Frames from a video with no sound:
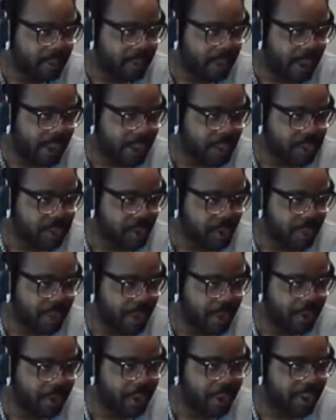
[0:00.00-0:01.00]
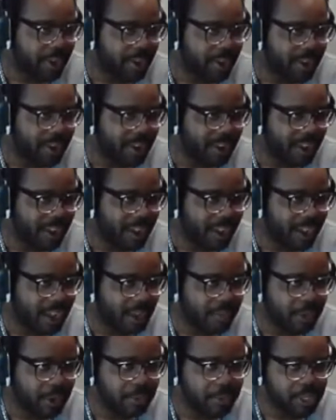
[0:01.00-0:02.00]
yeah, so without it,
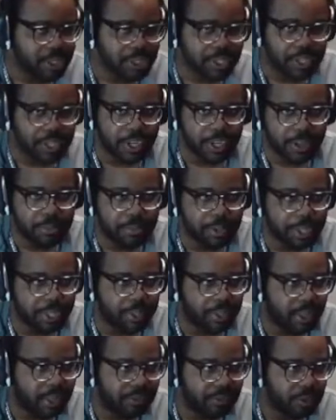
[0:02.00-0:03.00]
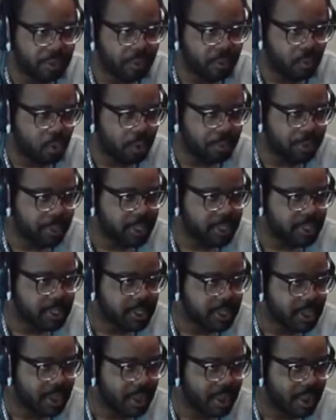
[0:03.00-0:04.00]
pretty much just gonna play the level
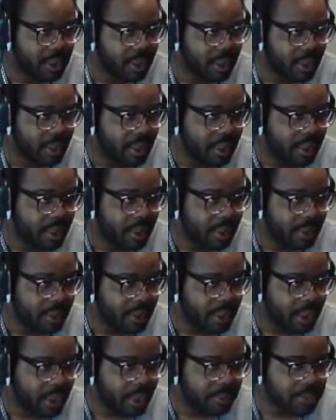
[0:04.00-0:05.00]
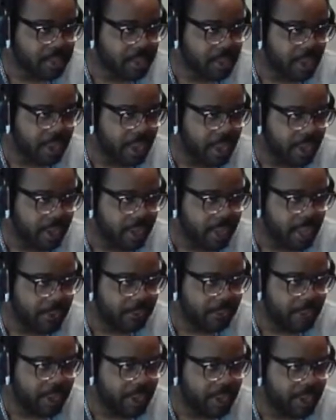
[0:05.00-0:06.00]
warpless. So yeah, I
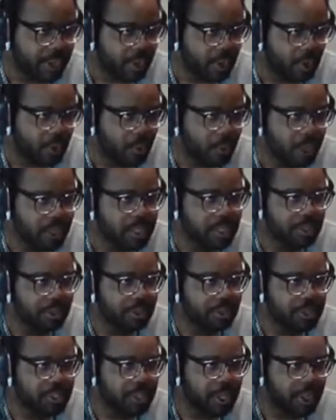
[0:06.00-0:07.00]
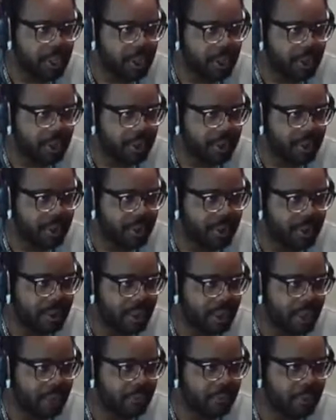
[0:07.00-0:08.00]
definitely don't want to lose Diddy,
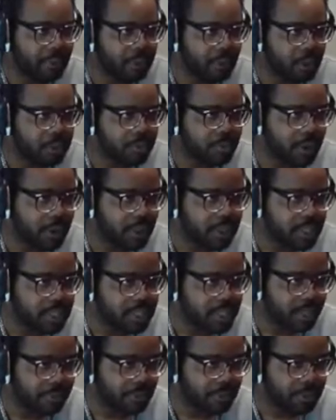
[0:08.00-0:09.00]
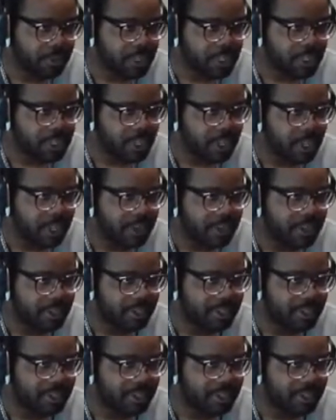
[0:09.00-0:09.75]
for the most part in this level, because,